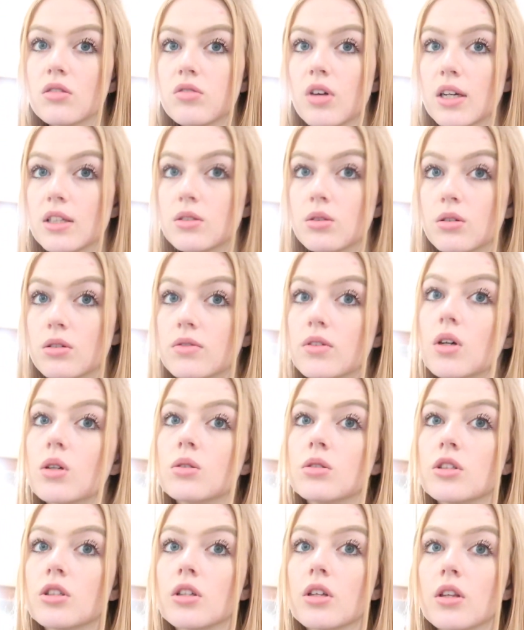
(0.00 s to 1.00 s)
have had to have
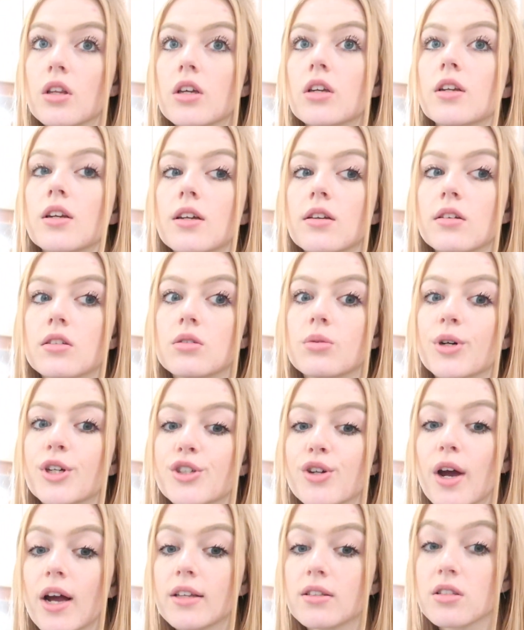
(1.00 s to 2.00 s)
told you that you needed to wash
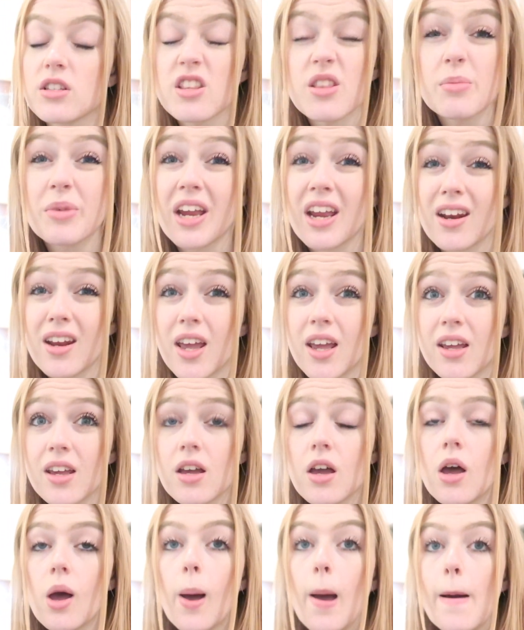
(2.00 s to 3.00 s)
your hands at the
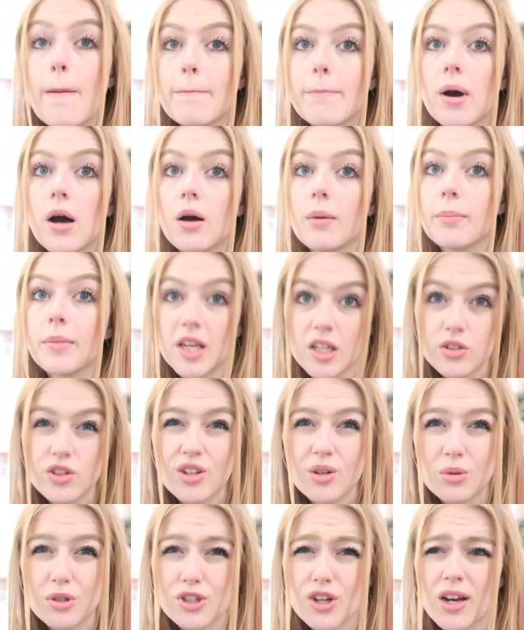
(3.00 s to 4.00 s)
beginning, but make sure
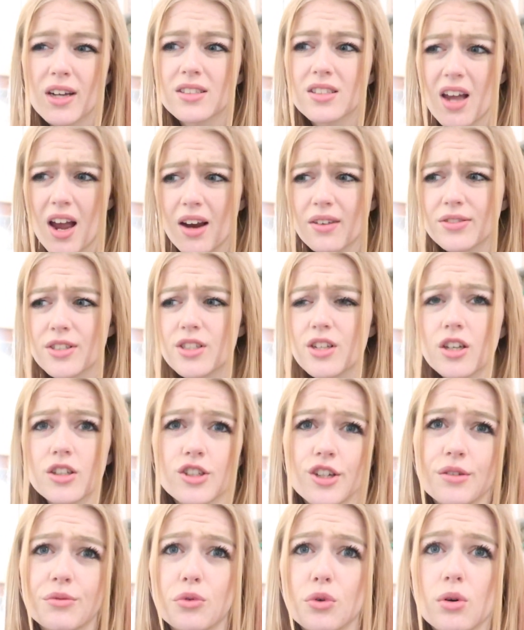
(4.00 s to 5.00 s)
you wash your hands after
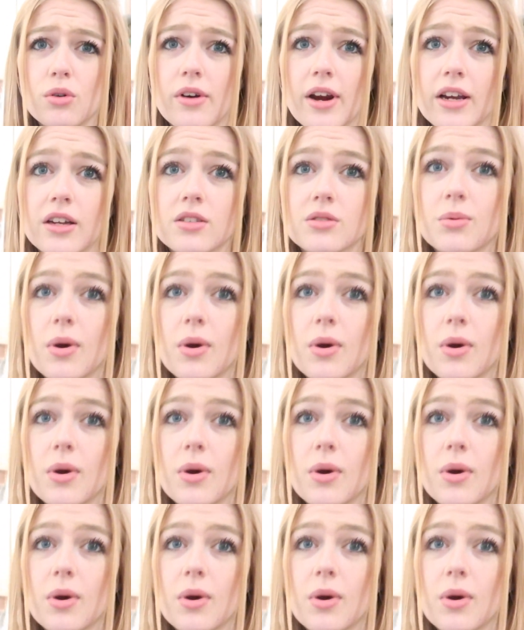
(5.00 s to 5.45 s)
touching raw egg as